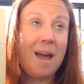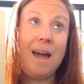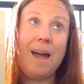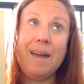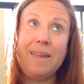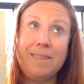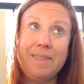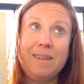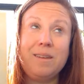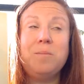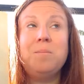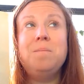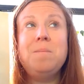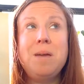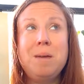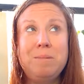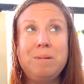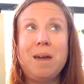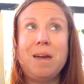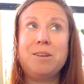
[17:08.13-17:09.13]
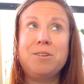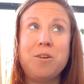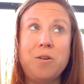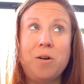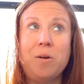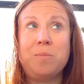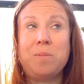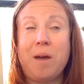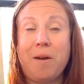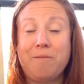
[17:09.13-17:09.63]
I think maybe I'd go
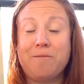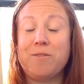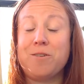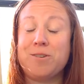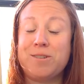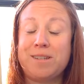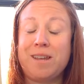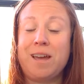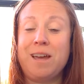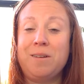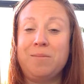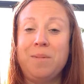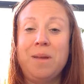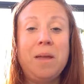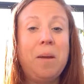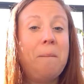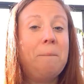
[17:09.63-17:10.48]
up that first time,